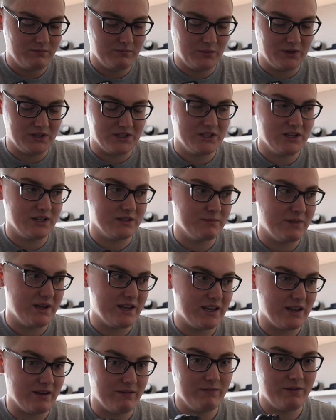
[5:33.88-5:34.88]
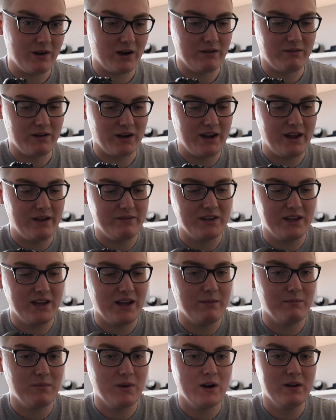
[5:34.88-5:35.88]
which does make it a very, very heavy
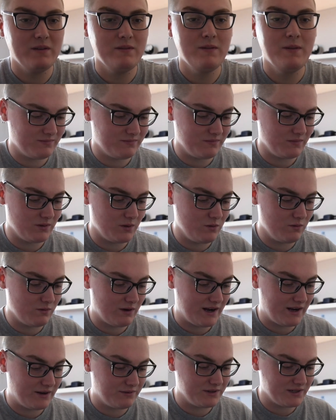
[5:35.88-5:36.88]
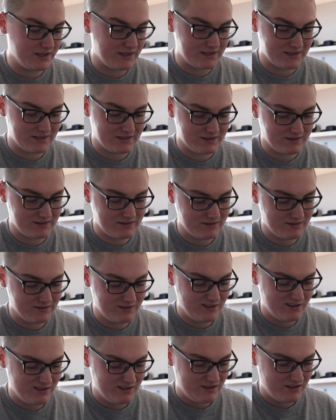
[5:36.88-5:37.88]
camera. All round, it's
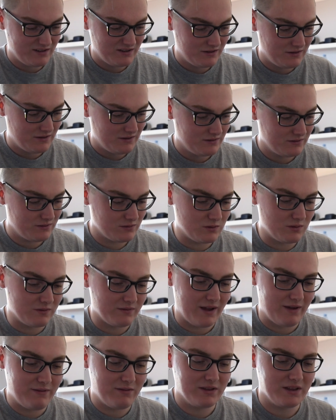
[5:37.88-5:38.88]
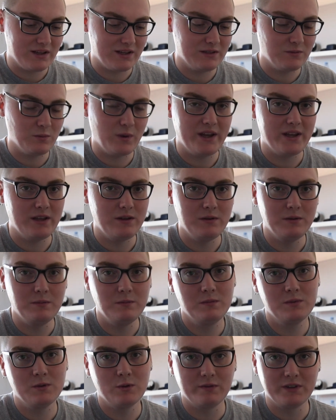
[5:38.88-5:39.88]
sort of everything is where you
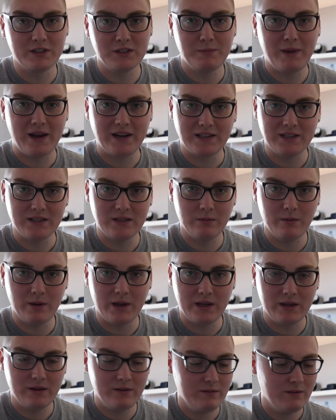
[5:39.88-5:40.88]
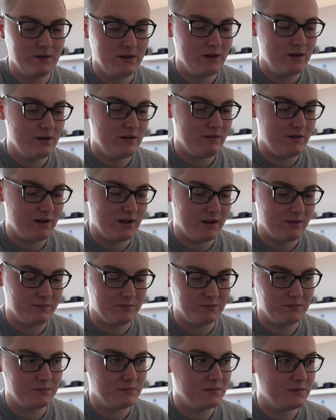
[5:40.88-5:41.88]
sort of expect it to be.
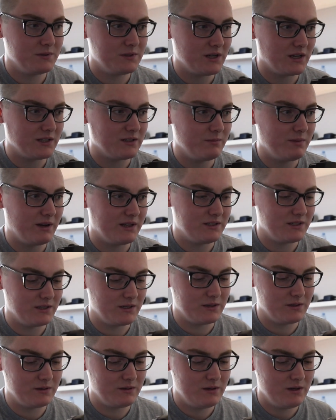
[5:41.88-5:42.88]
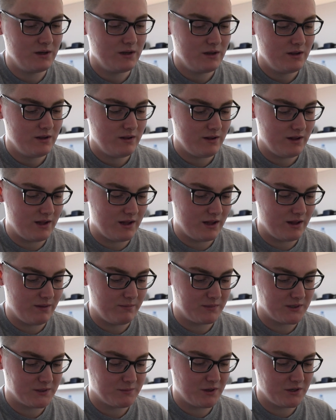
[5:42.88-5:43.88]
Shutter button,
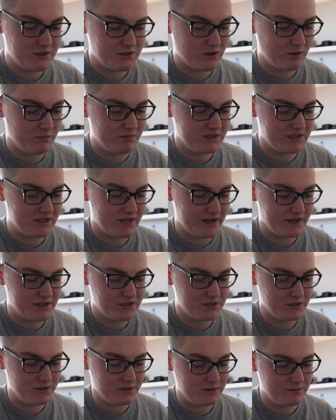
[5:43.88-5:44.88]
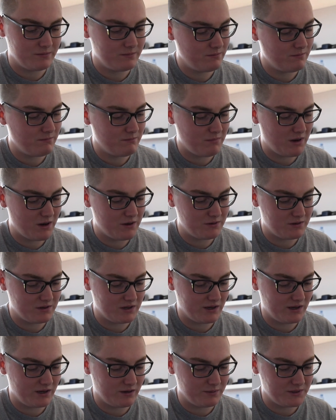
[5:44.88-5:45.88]
exposure compensation, mode
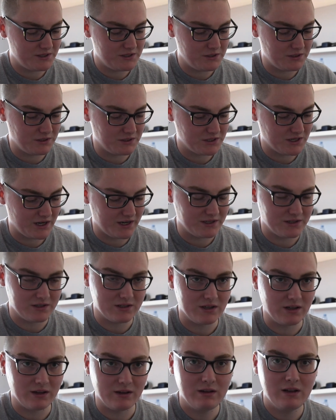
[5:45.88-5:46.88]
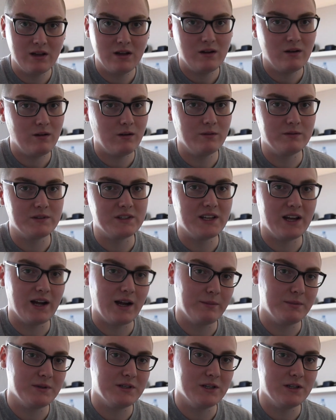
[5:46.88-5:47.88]
dial, which you can change to obviously
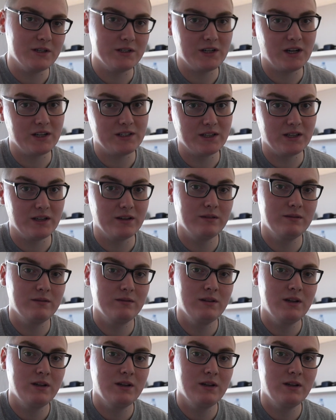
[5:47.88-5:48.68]
aperture, shutter,